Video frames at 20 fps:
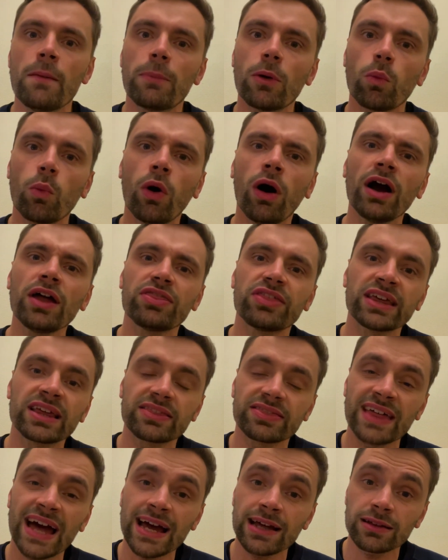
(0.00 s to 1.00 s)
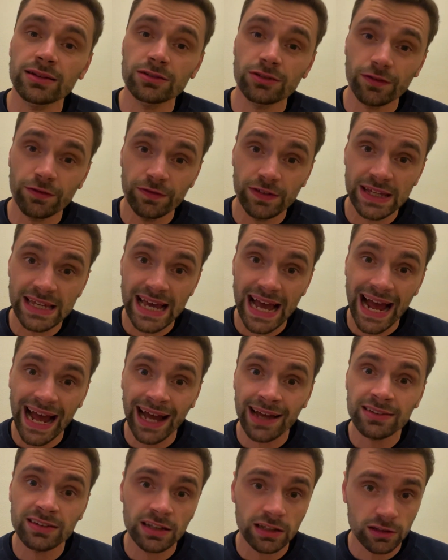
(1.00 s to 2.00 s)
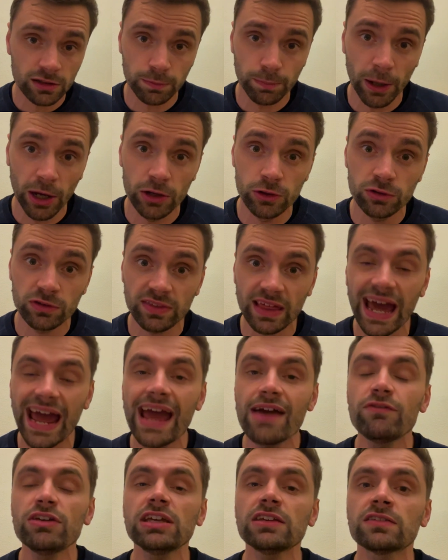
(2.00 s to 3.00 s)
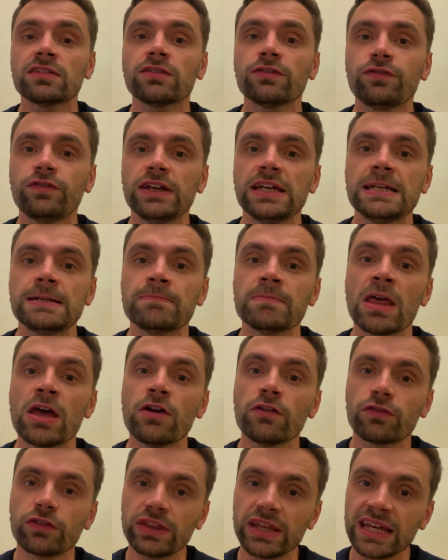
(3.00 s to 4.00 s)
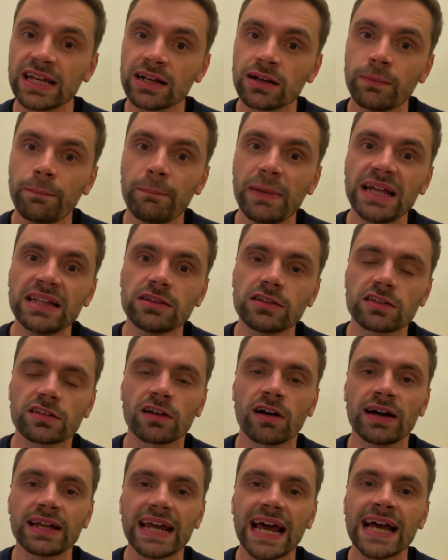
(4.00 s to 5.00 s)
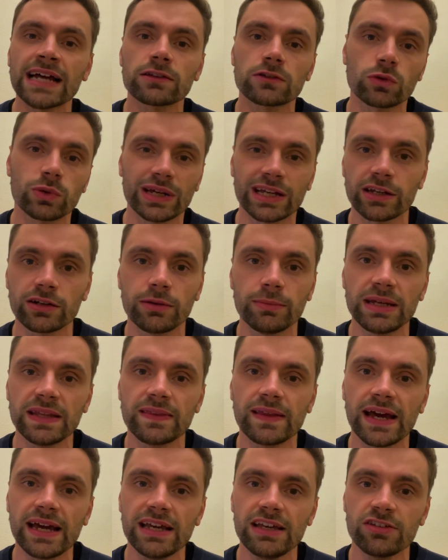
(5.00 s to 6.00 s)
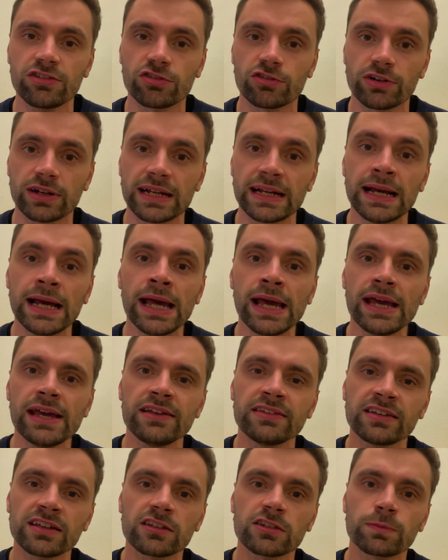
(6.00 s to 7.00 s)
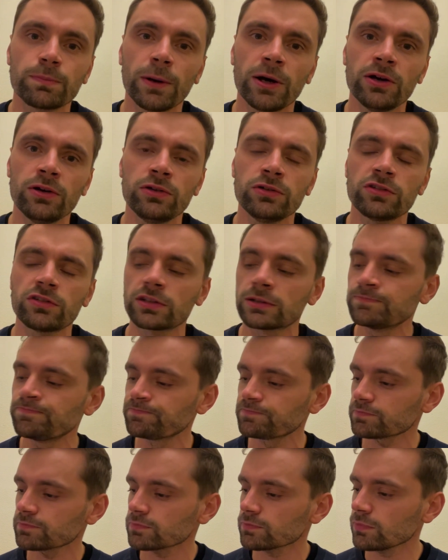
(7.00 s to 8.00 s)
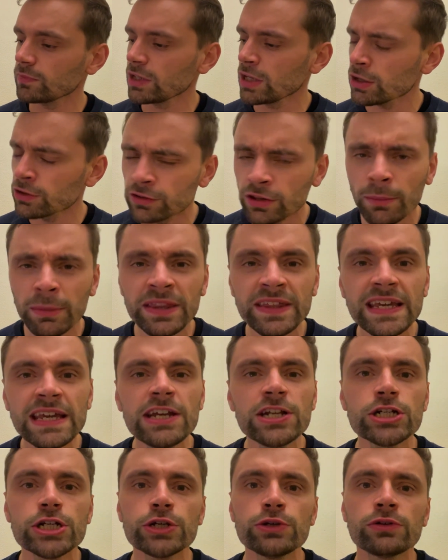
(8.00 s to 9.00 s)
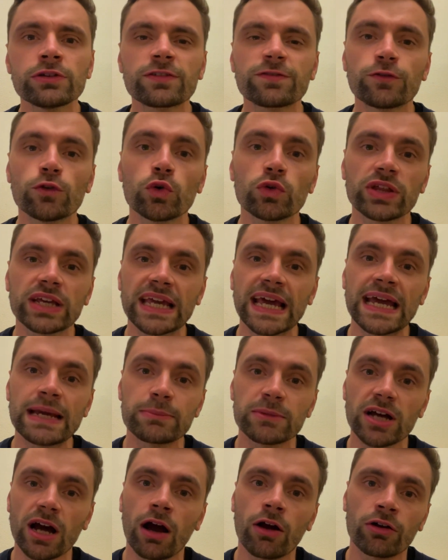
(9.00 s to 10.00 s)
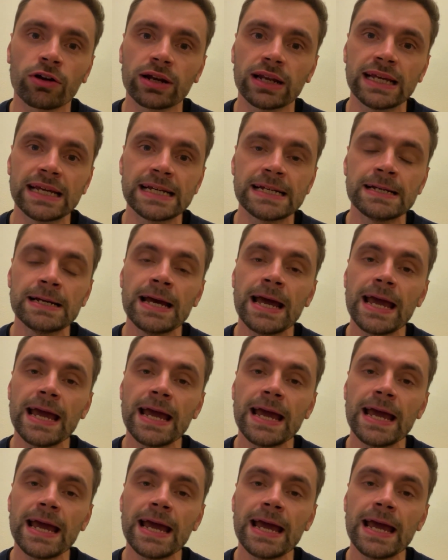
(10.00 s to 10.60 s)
But what I think that defeat has exposed, the heaviest defeat for the England men's side at Twickenham in their history, it has exposed some of the issues for the game currently